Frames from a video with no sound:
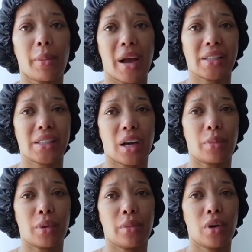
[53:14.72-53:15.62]
my
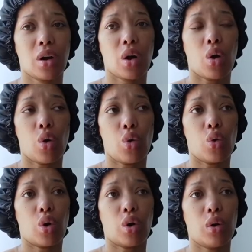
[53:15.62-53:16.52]
sebum
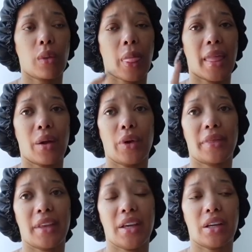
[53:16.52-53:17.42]
oil
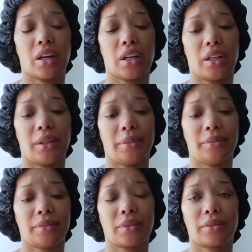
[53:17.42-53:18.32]
with the um,
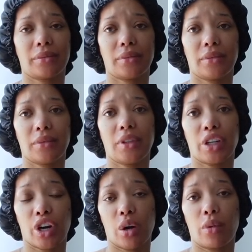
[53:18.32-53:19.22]

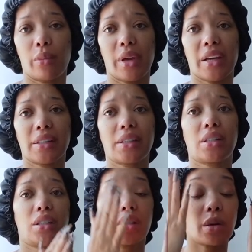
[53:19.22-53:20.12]
the herbal
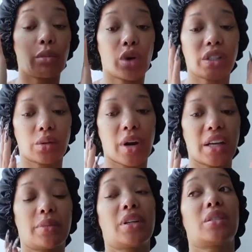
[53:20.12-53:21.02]
mist to
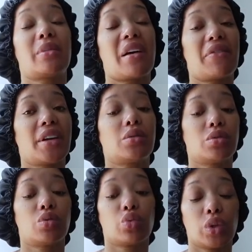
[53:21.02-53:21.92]
moisturize because my face
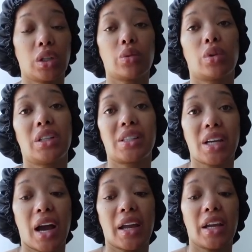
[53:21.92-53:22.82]
was really really
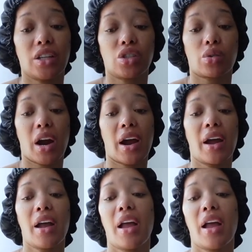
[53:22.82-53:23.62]
tight and dry